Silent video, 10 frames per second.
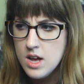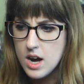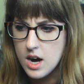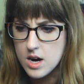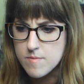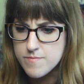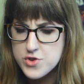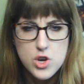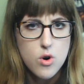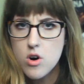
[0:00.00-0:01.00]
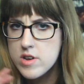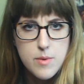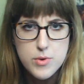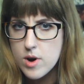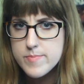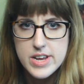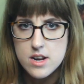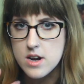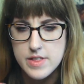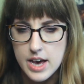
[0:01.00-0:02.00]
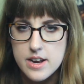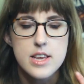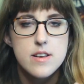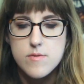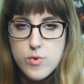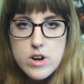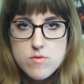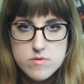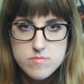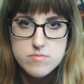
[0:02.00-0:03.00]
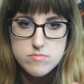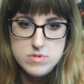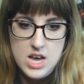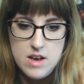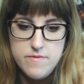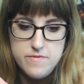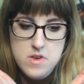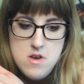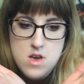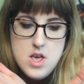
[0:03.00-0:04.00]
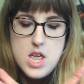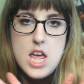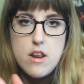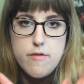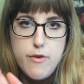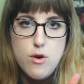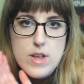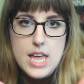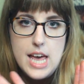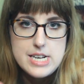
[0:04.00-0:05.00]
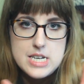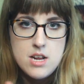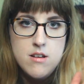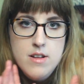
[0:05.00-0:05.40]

Um, so I'll keep you updated on that. It We don't have info yet.